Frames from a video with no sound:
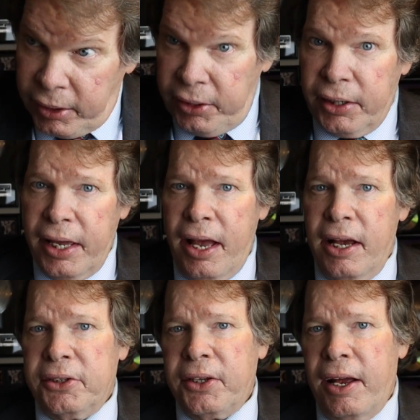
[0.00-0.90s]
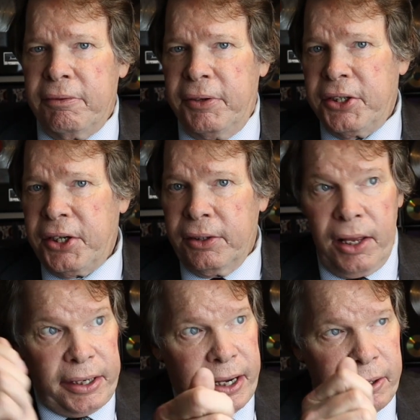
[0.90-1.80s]
you cast that fishing
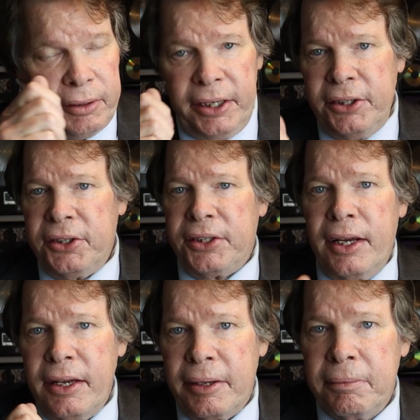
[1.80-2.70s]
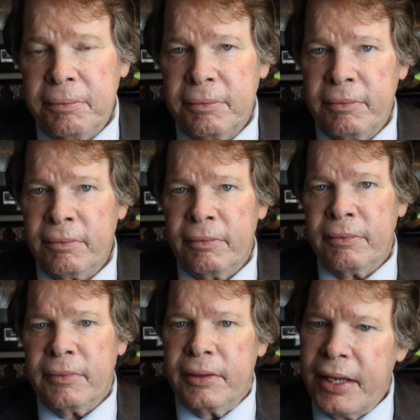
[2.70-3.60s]
line out each time.
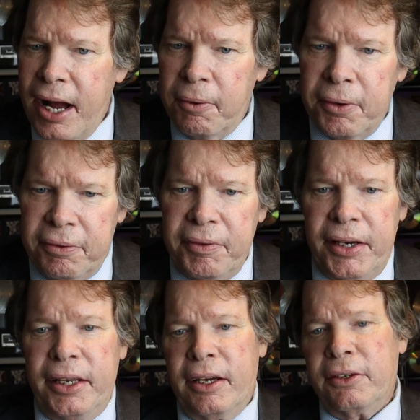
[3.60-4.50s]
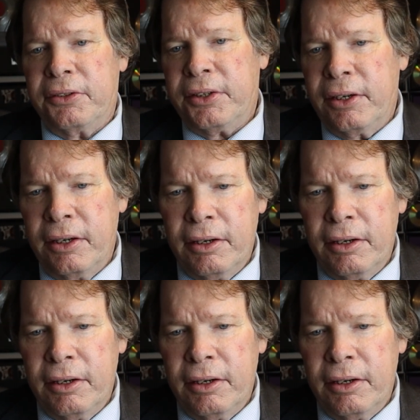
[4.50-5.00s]
Now with videos,